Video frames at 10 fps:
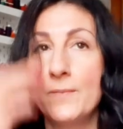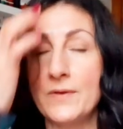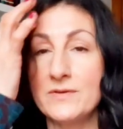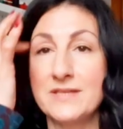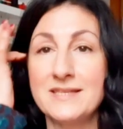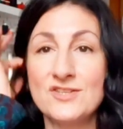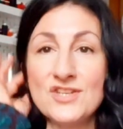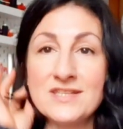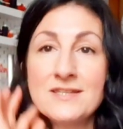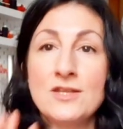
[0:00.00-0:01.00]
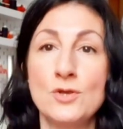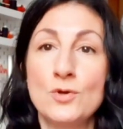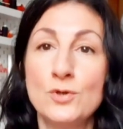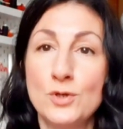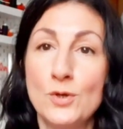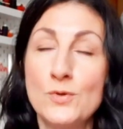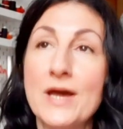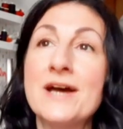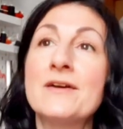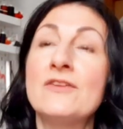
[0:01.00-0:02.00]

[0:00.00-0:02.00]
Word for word: because they suggested that you could do that